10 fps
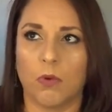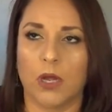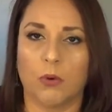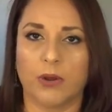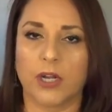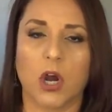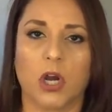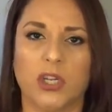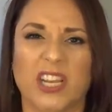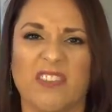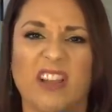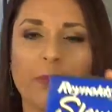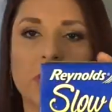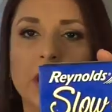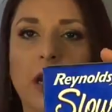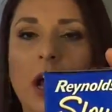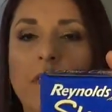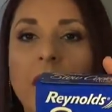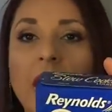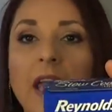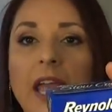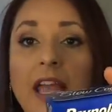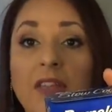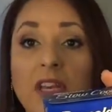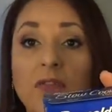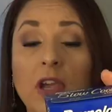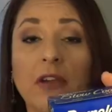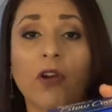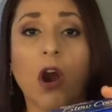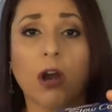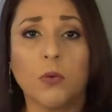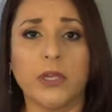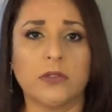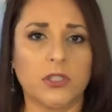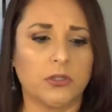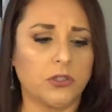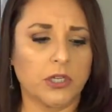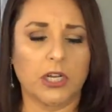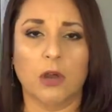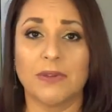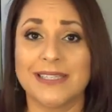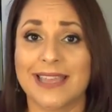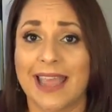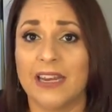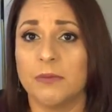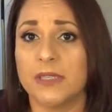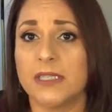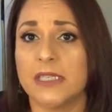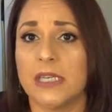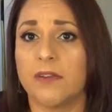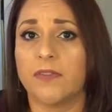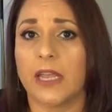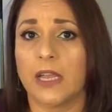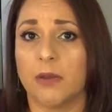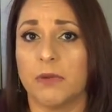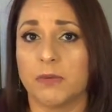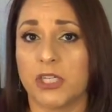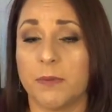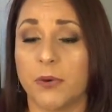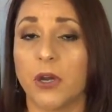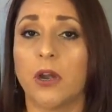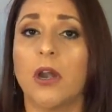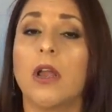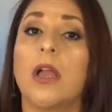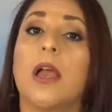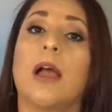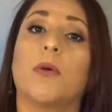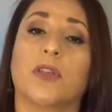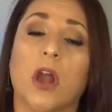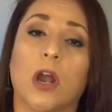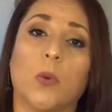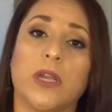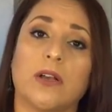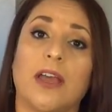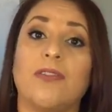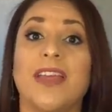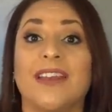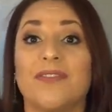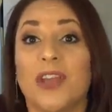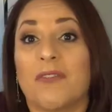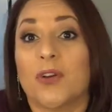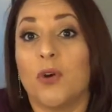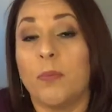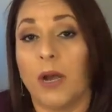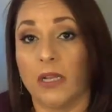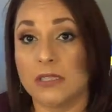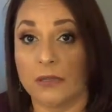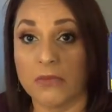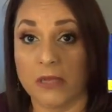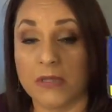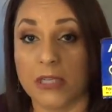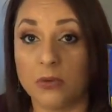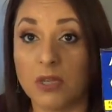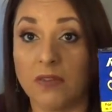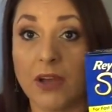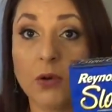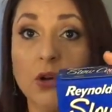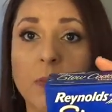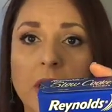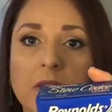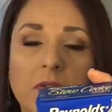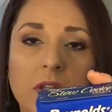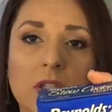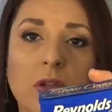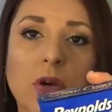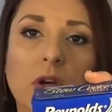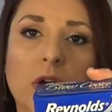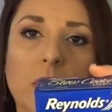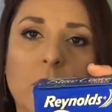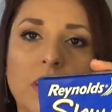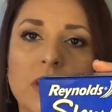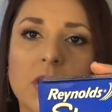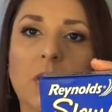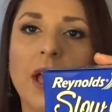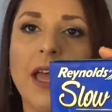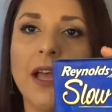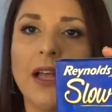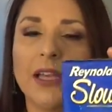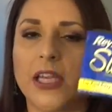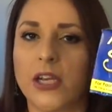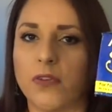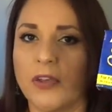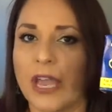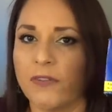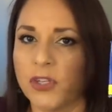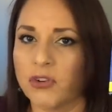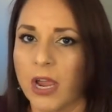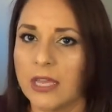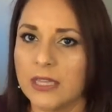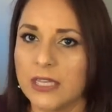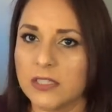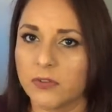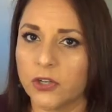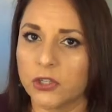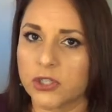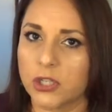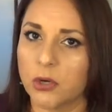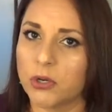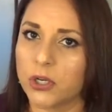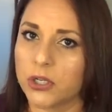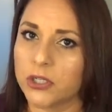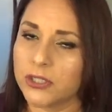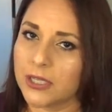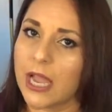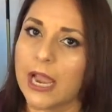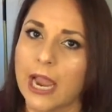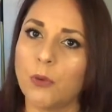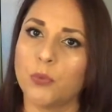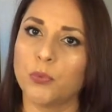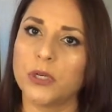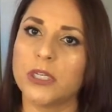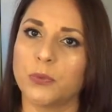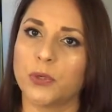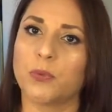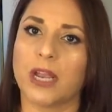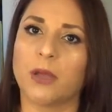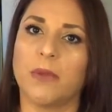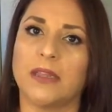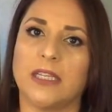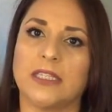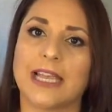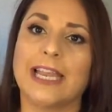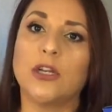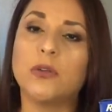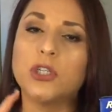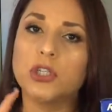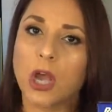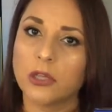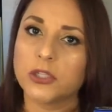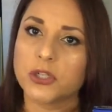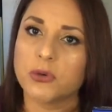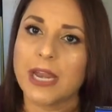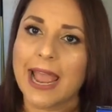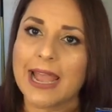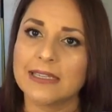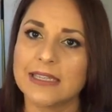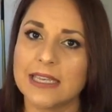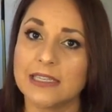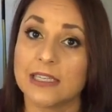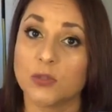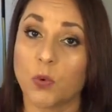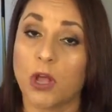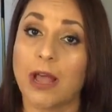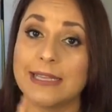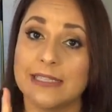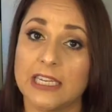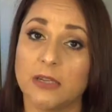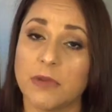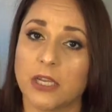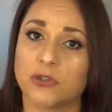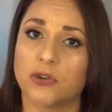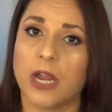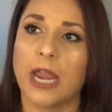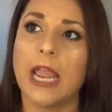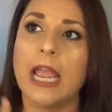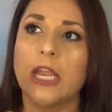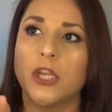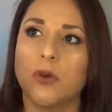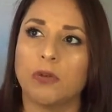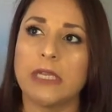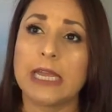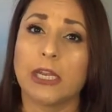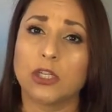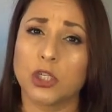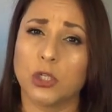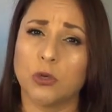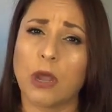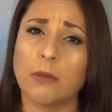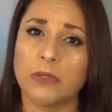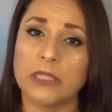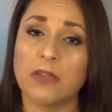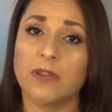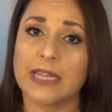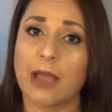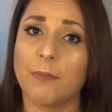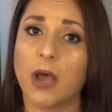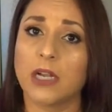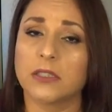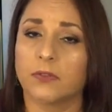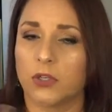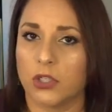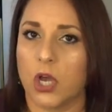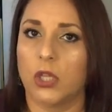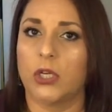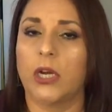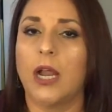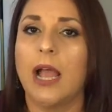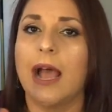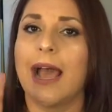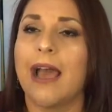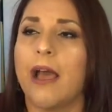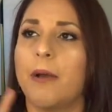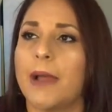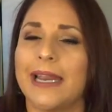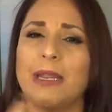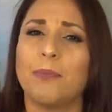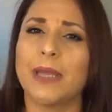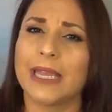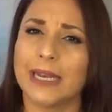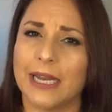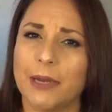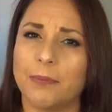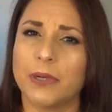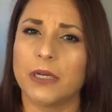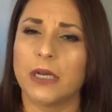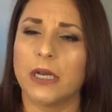red card, you get 5% off. And then if you have Cartwheel too, you can always scan them and see if they come up cheaper with Cartwheel. And then if you have coupons, sometimes they do give out coupons for the slow cooker ones. So, you know, if you haven't tried these for your slow cookers, I really would recommend these. I know the Dollar Tree has these as well. I seen them yesterday. You only get 2, I believe, in that box for $1. I didn't pick it up